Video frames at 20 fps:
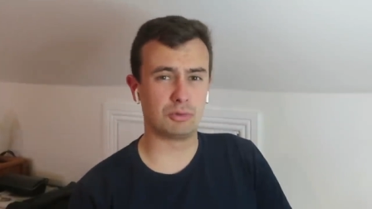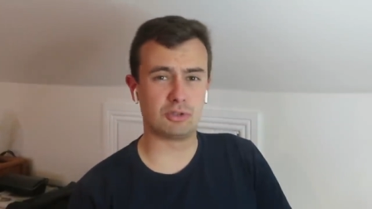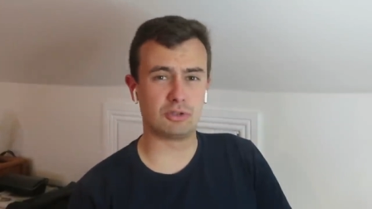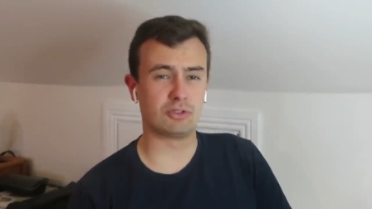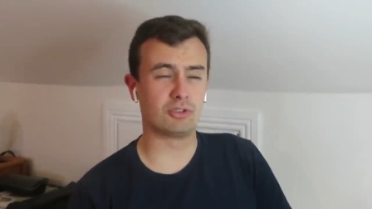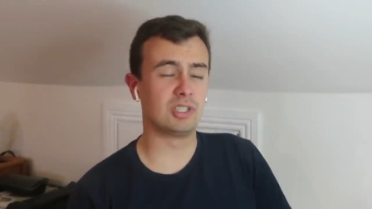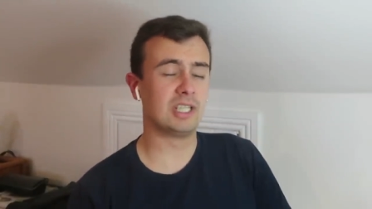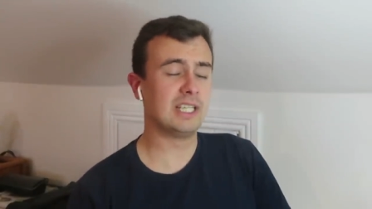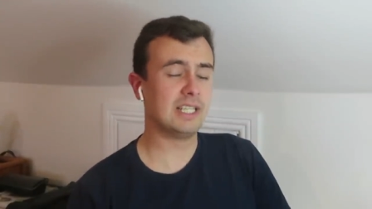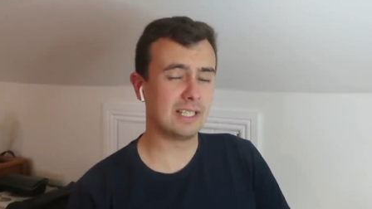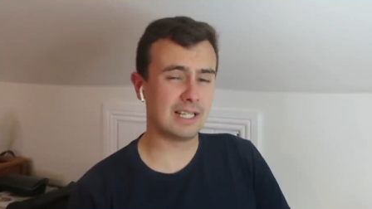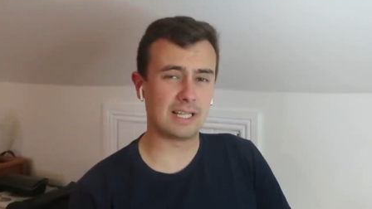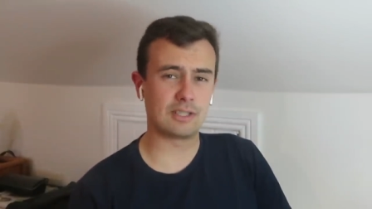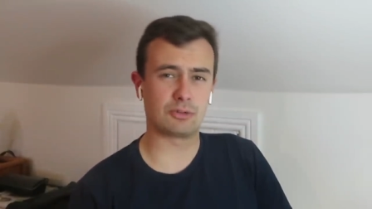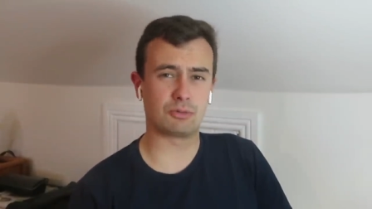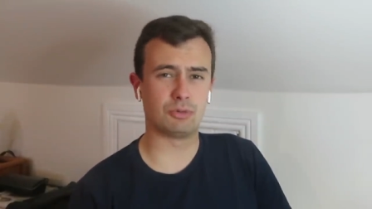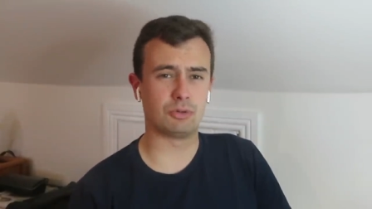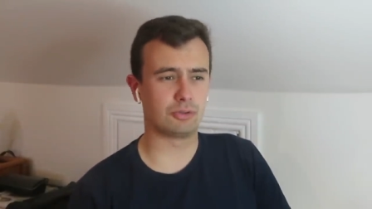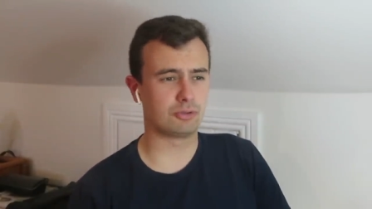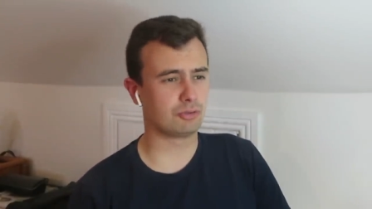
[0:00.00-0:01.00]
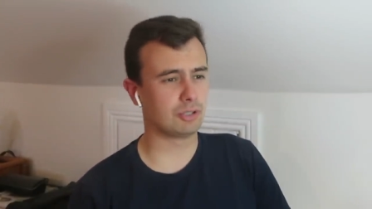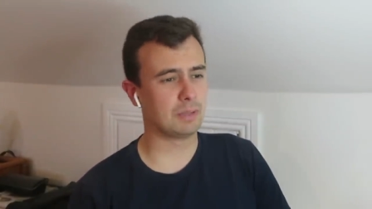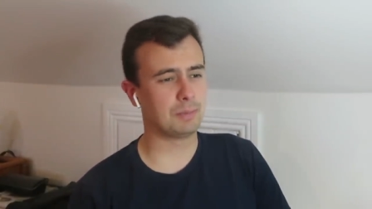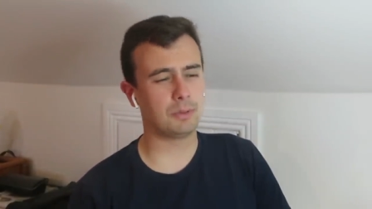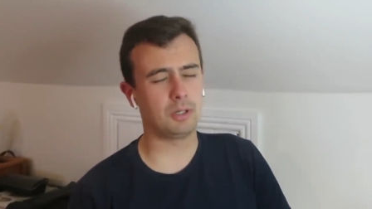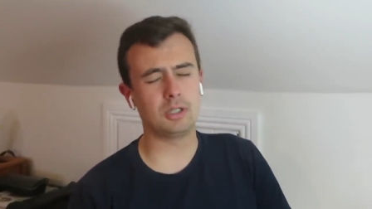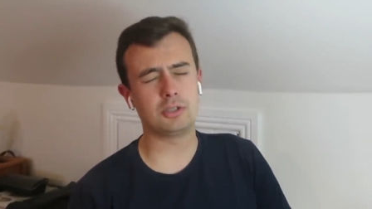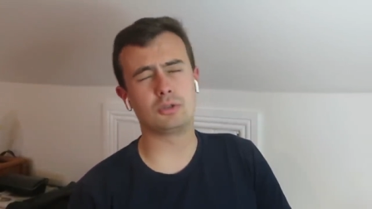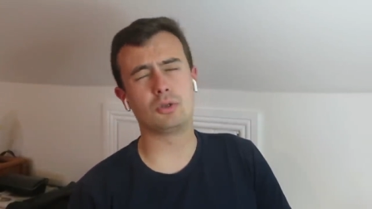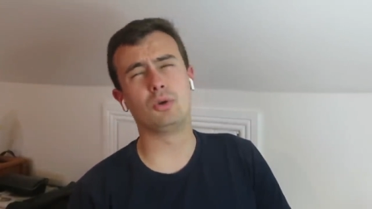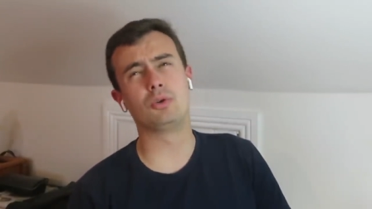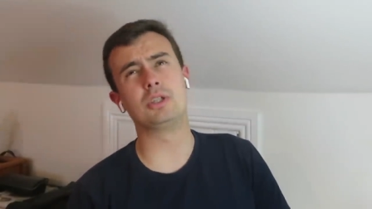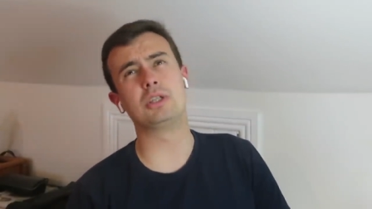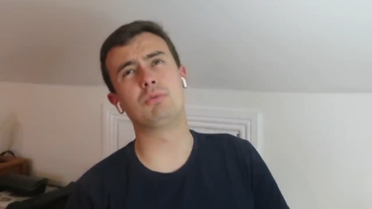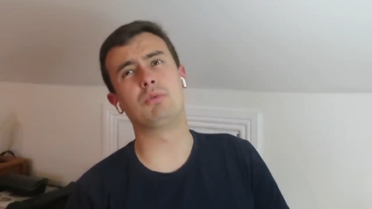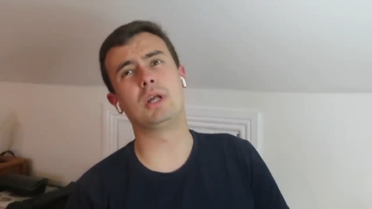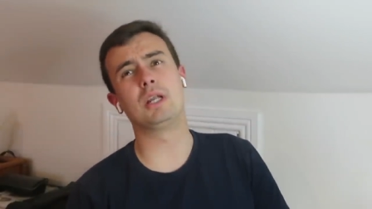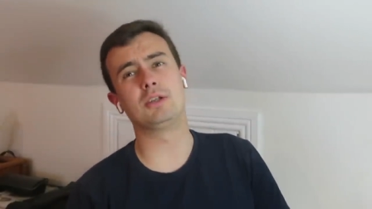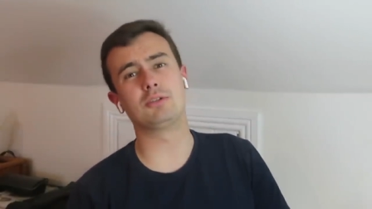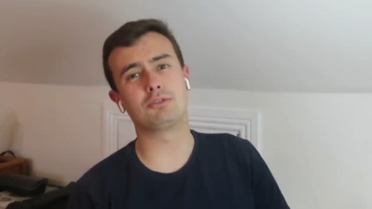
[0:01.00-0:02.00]
which is an inadequate trip, I thought
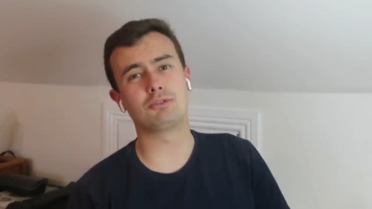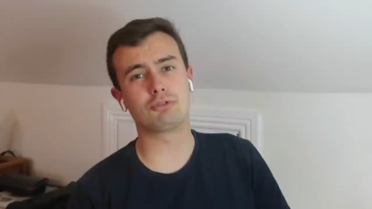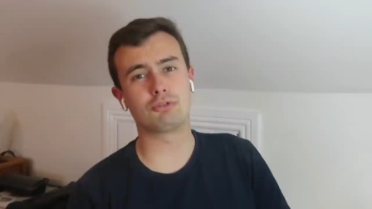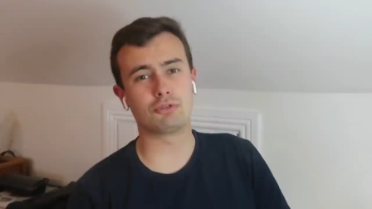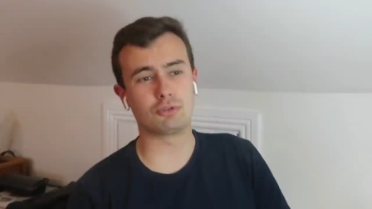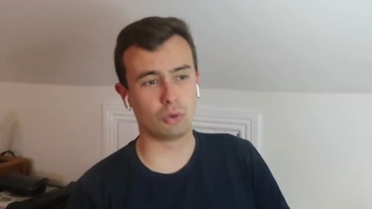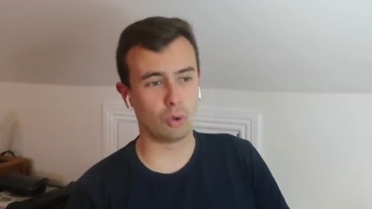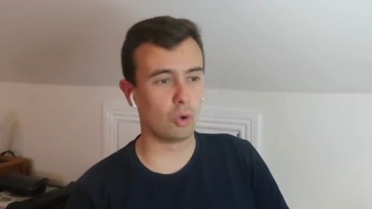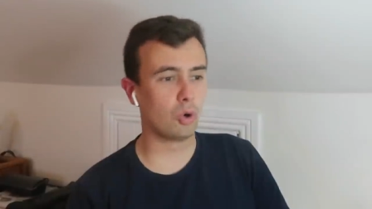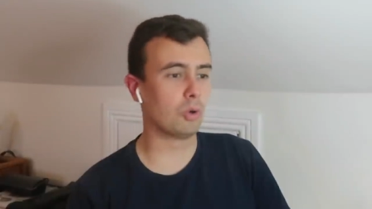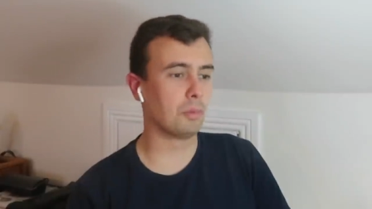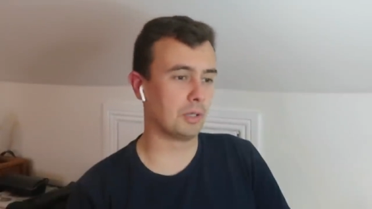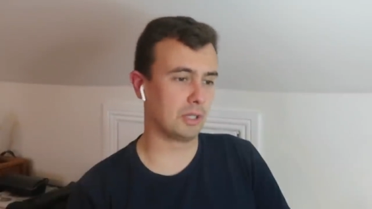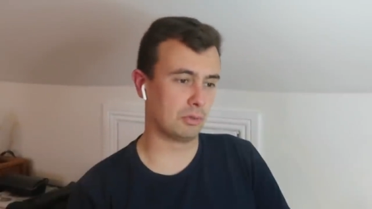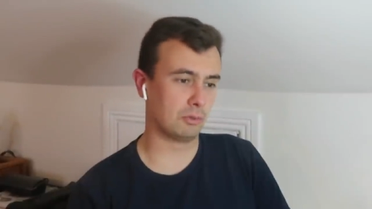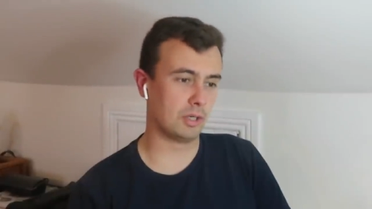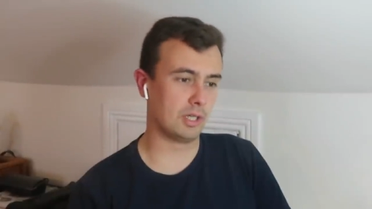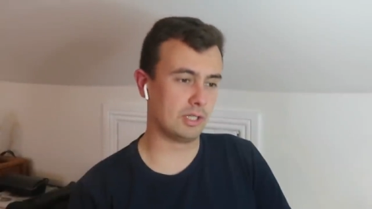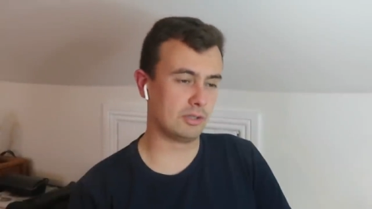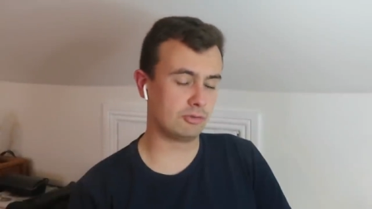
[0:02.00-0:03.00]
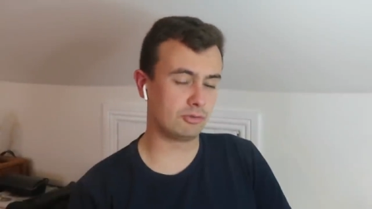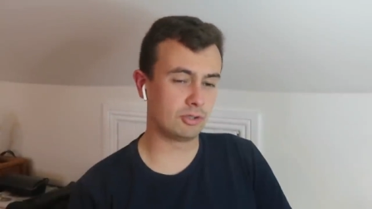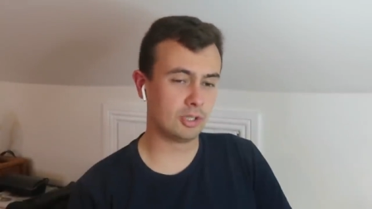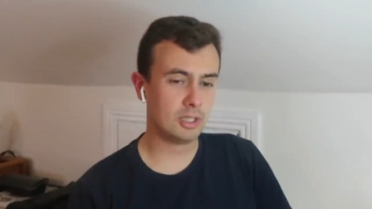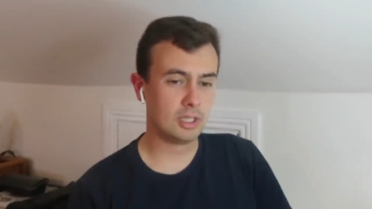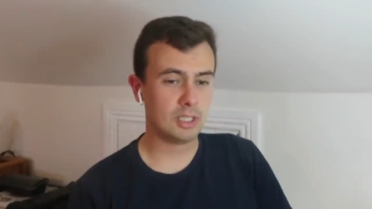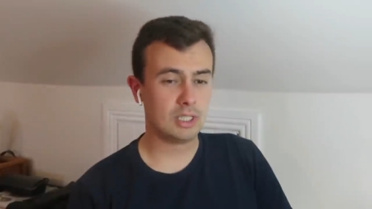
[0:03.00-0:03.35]
he ran a storming race.